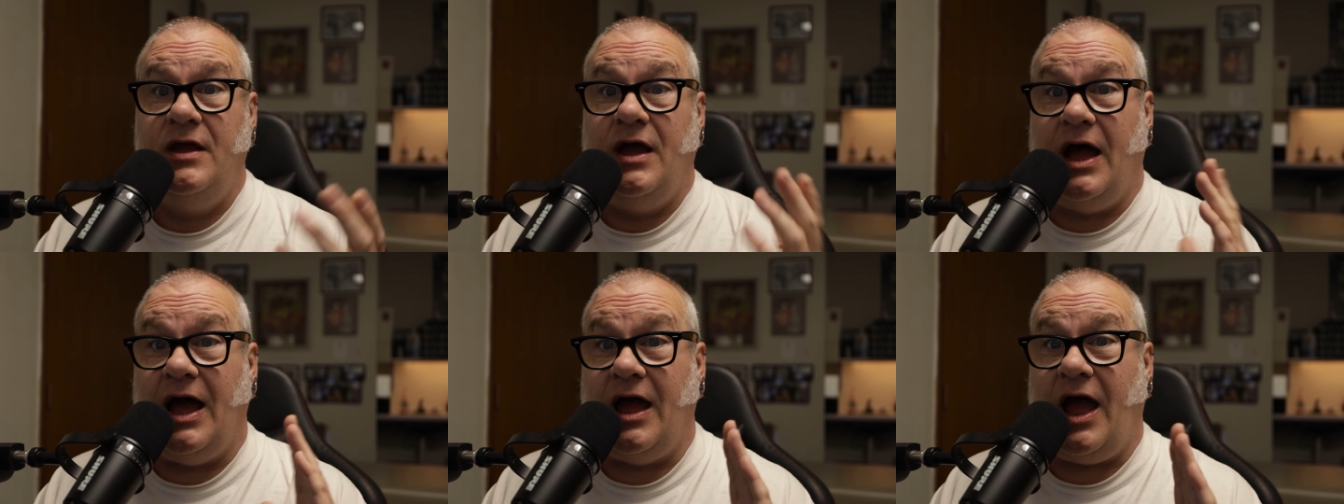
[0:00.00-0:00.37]

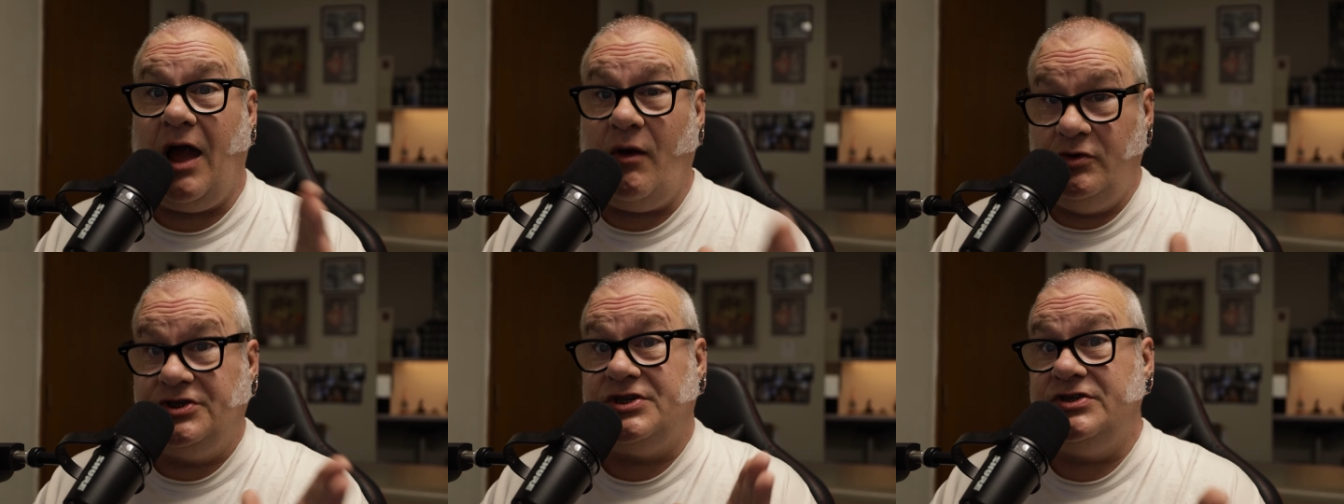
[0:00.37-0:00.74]
Uh, I
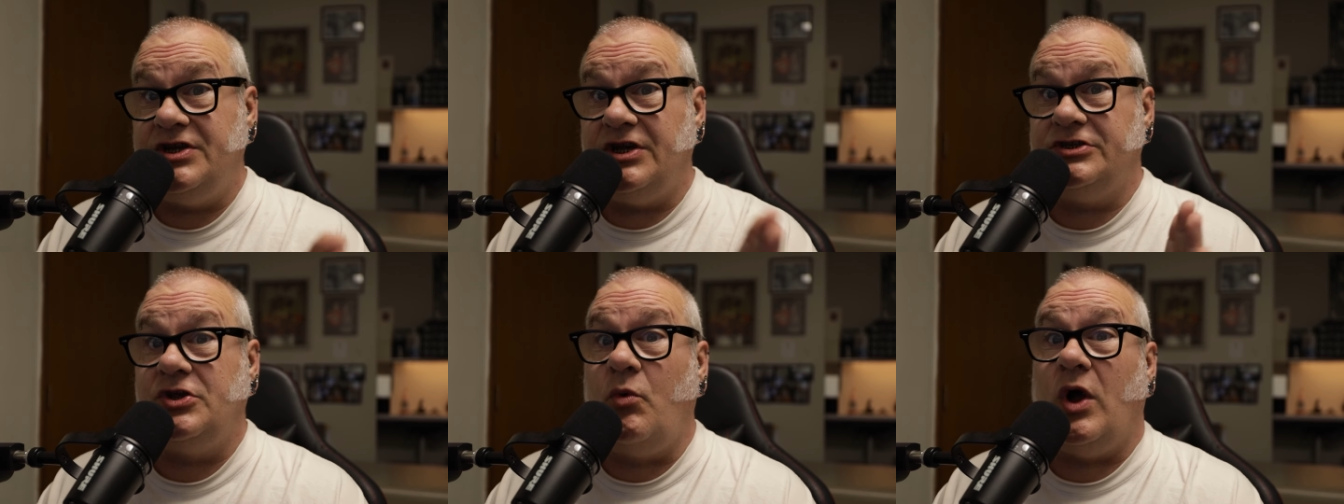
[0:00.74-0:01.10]
would
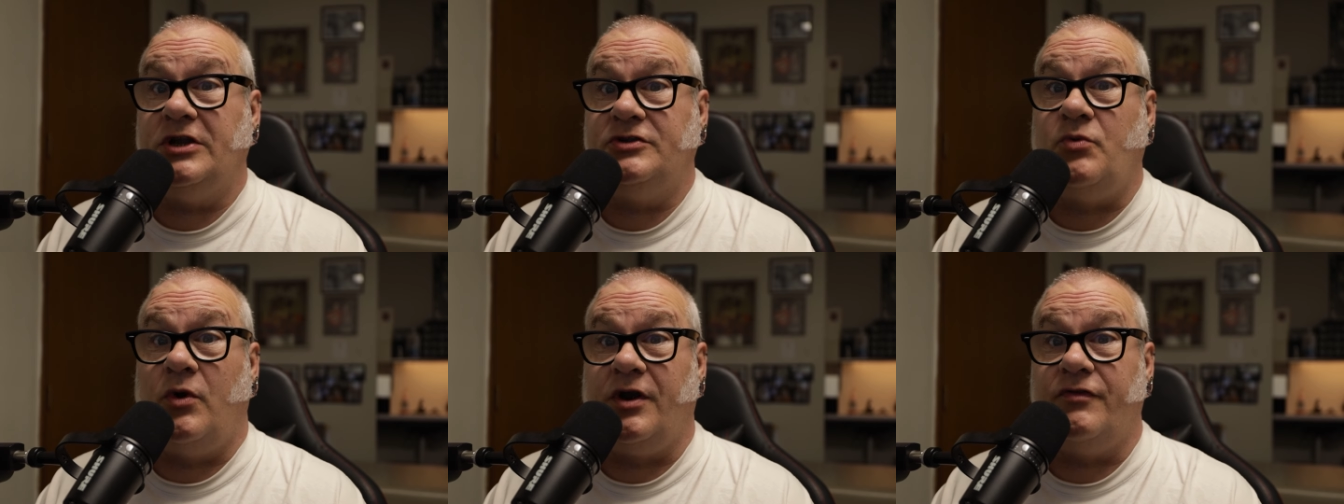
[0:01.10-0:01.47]
suggest you
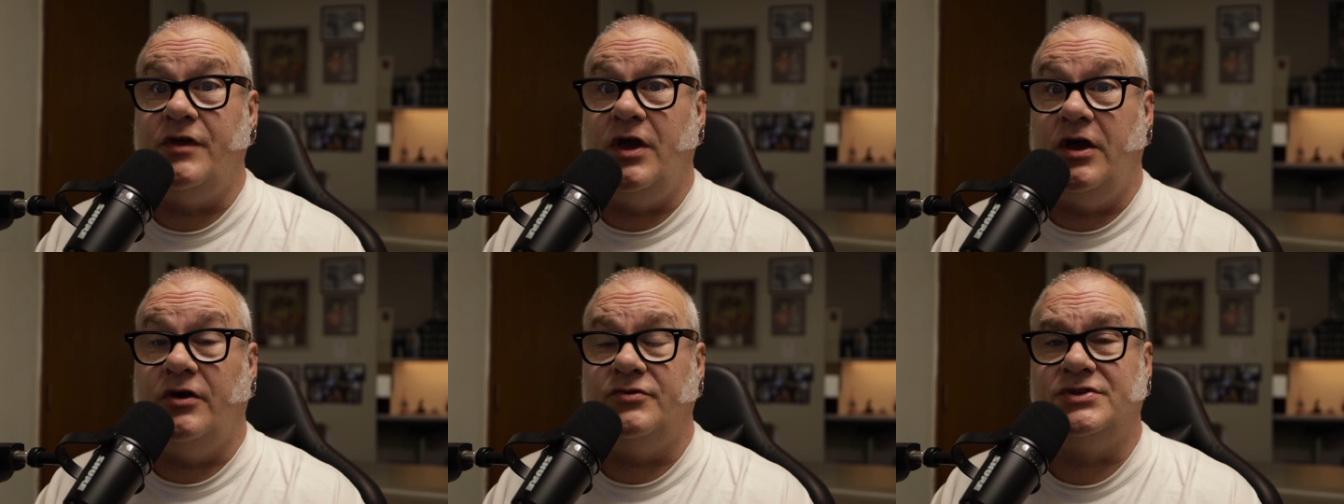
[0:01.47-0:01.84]
watch one of
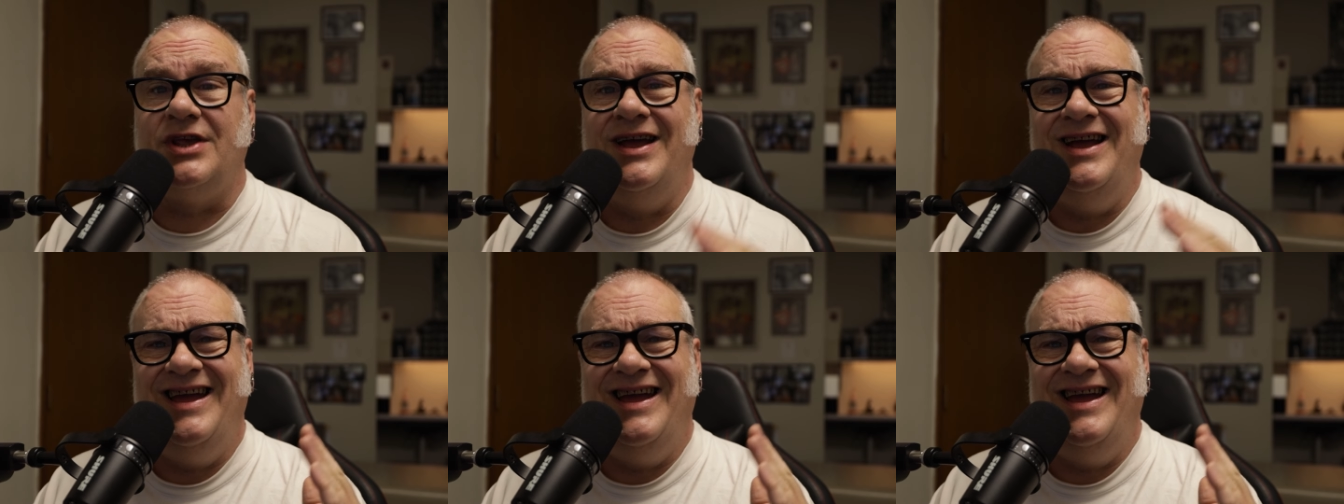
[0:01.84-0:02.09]
those.